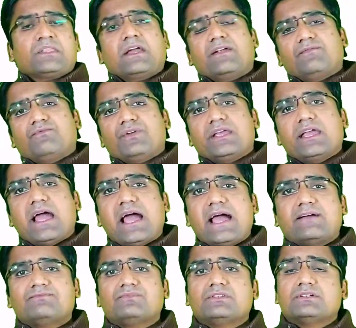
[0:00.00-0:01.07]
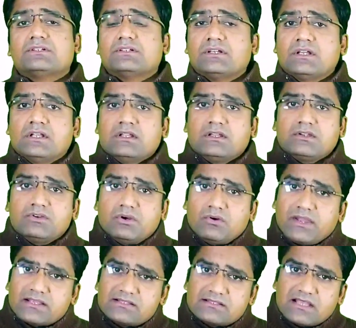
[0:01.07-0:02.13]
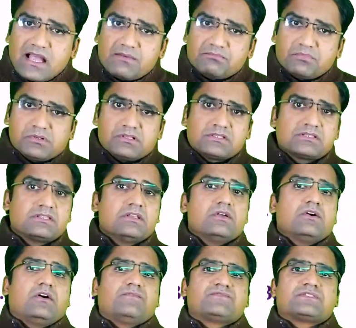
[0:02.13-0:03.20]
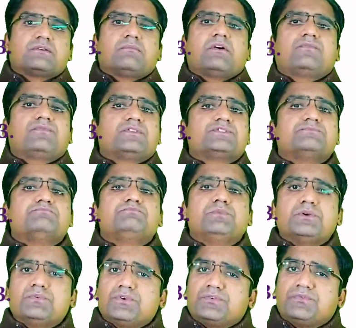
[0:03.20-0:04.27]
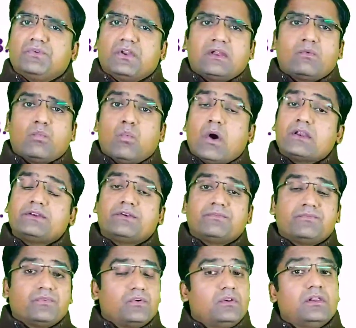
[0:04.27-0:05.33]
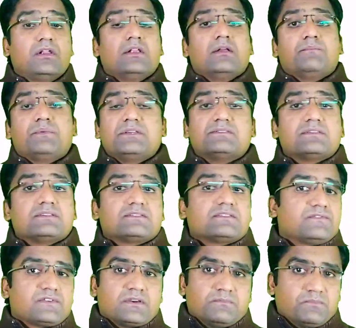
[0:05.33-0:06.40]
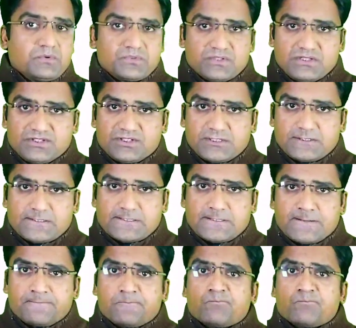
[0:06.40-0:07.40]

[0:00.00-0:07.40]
And we have the, you know, examples of some of his beautiful and wonderful pieces of compositions.